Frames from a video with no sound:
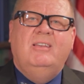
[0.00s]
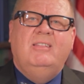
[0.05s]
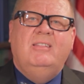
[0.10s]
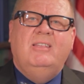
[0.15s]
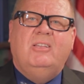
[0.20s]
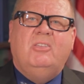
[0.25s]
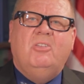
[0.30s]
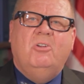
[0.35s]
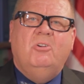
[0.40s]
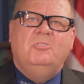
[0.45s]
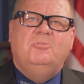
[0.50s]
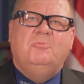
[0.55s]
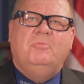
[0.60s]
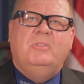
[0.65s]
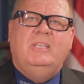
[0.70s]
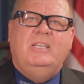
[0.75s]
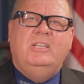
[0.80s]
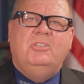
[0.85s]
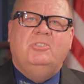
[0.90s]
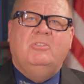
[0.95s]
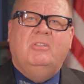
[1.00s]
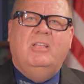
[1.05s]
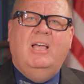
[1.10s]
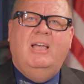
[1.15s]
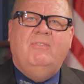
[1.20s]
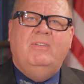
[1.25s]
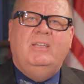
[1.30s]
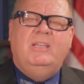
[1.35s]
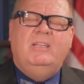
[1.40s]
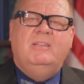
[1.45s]
that goes with each
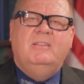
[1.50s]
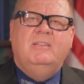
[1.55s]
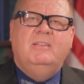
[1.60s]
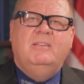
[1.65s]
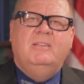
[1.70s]
levy,